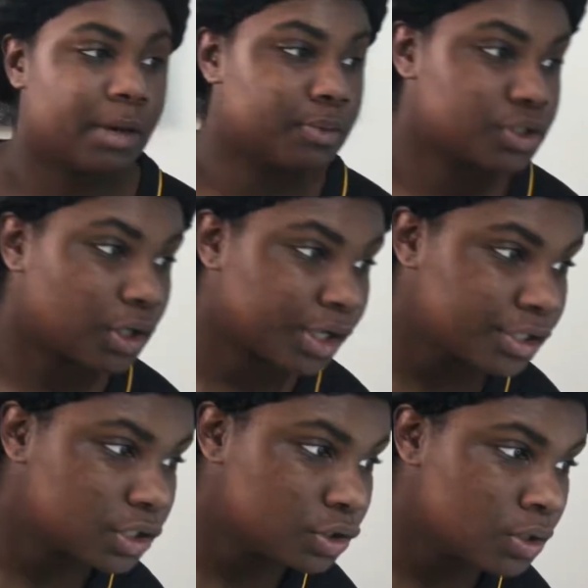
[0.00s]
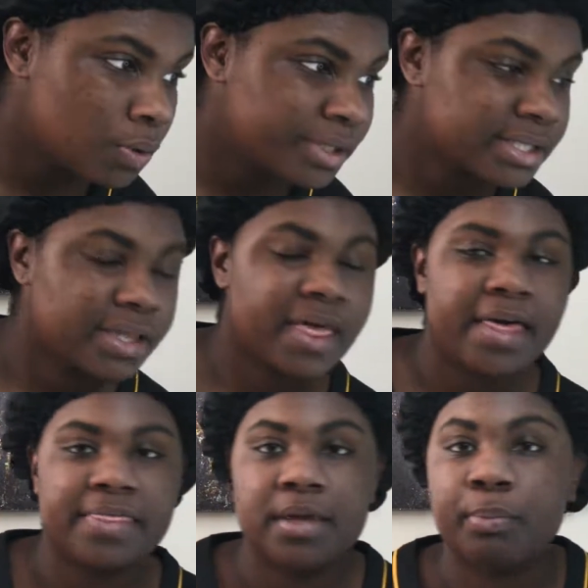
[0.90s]
I was starting to notice
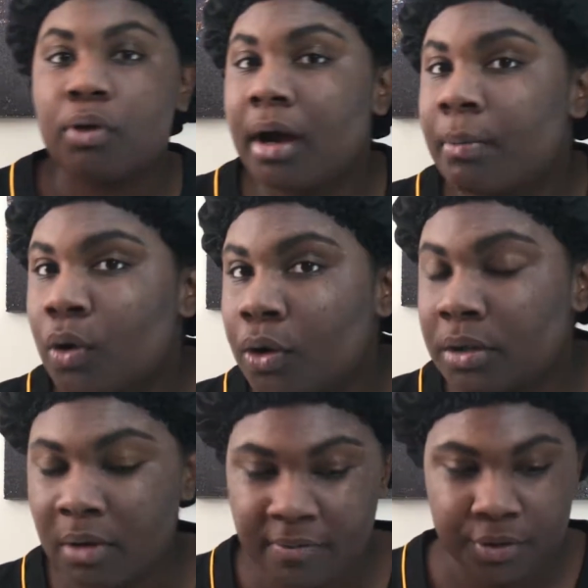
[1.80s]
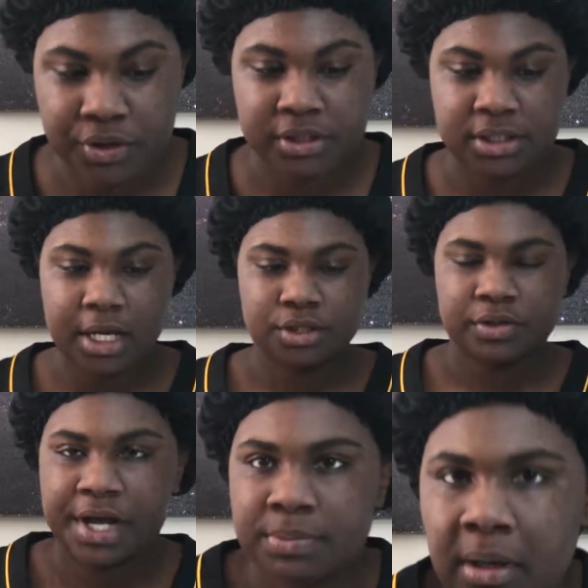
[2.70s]
that the primer on the Revolution side, you
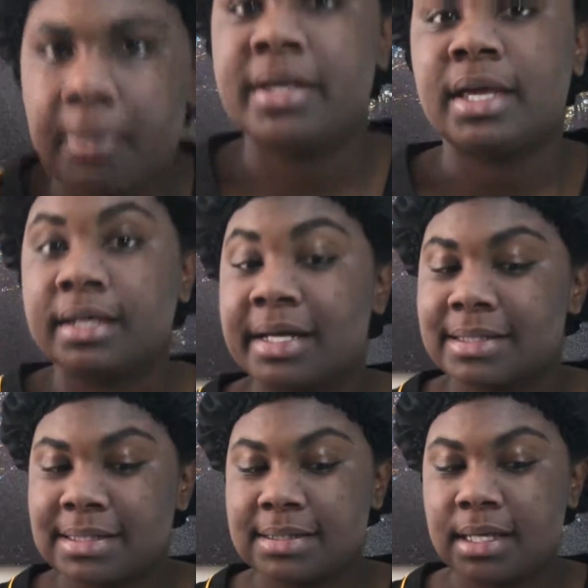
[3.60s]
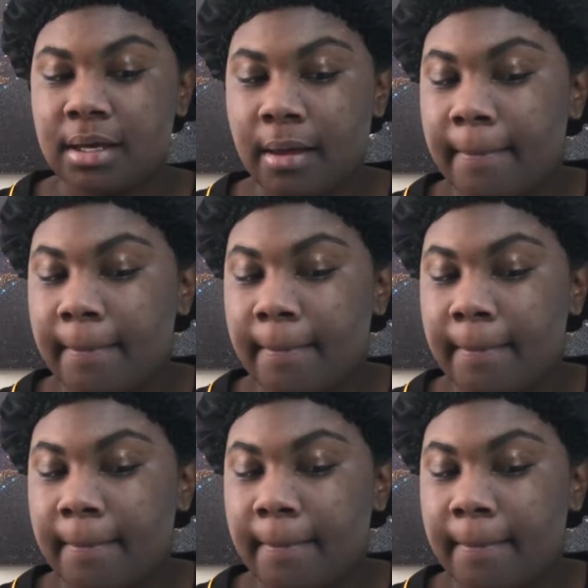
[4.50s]
guys probably cannot see,